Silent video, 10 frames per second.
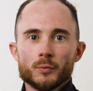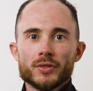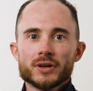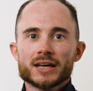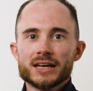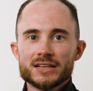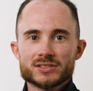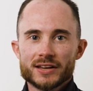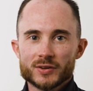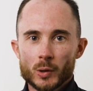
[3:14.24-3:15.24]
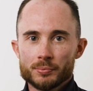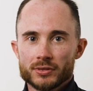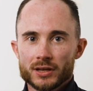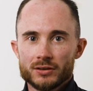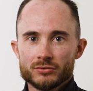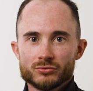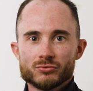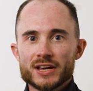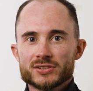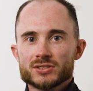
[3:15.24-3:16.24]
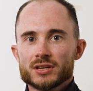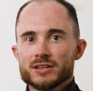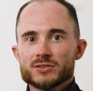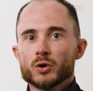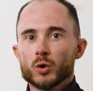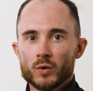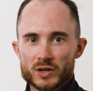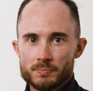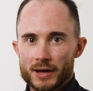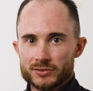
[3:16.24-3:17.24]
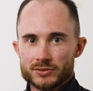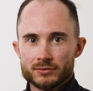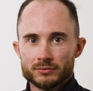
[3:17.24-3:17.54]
With an Achilles tendinopathy, rest is not always best.